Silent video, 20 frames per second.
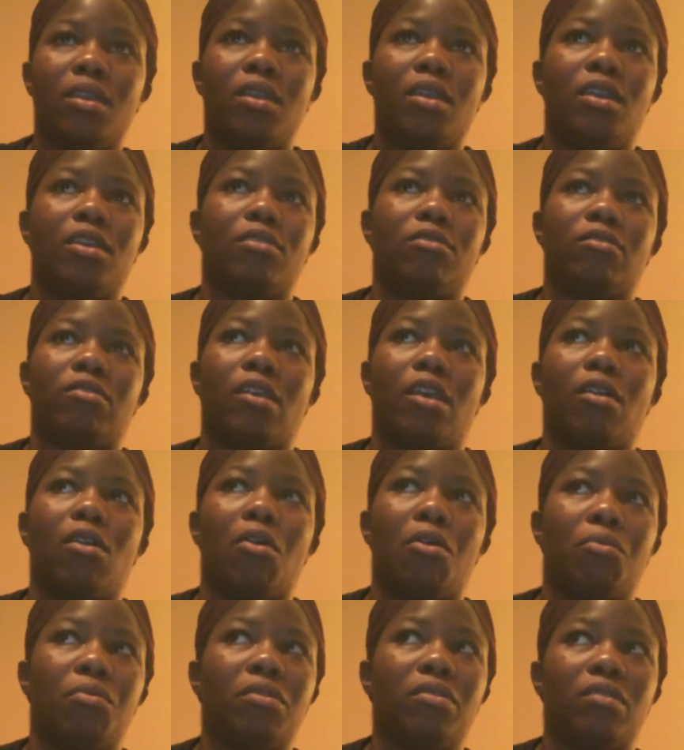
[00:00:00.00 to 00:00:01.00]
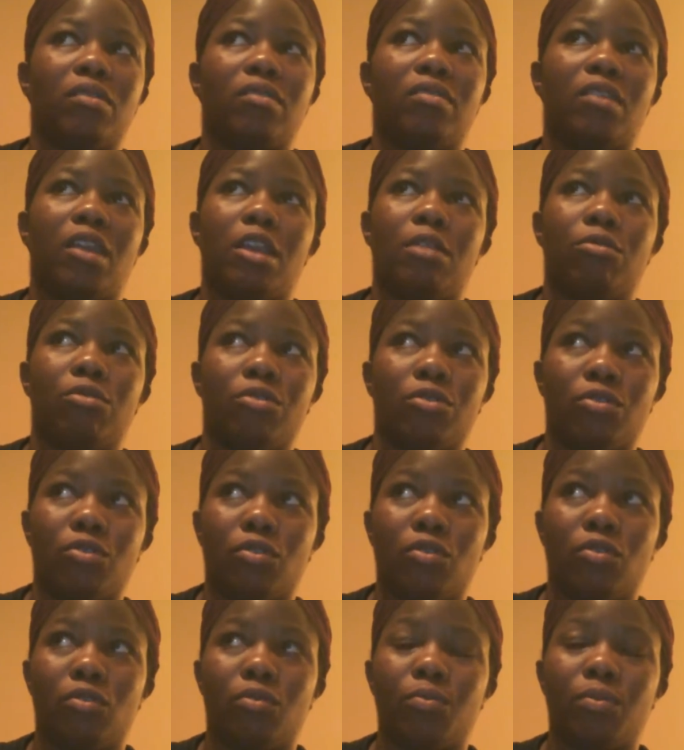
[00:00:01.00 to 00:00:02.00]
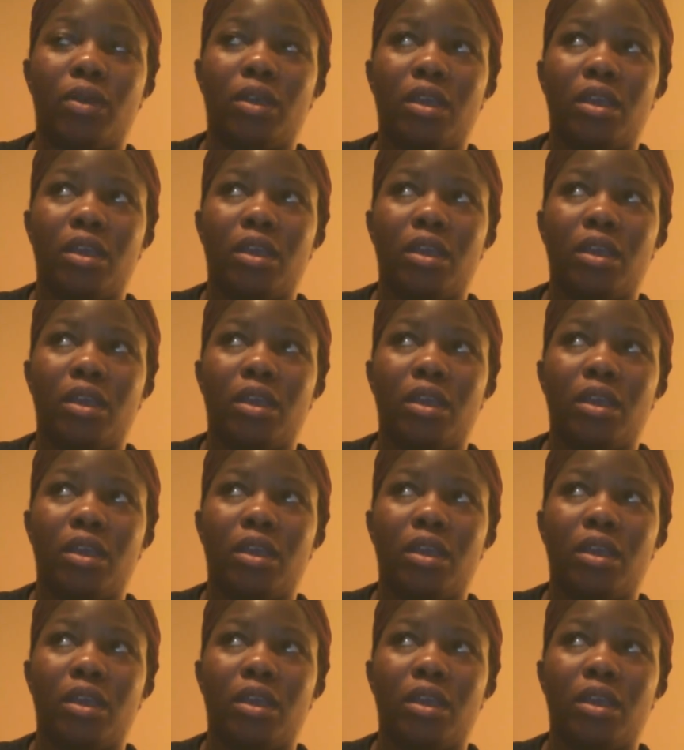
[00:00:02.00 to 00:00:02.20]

And it was like always the same group.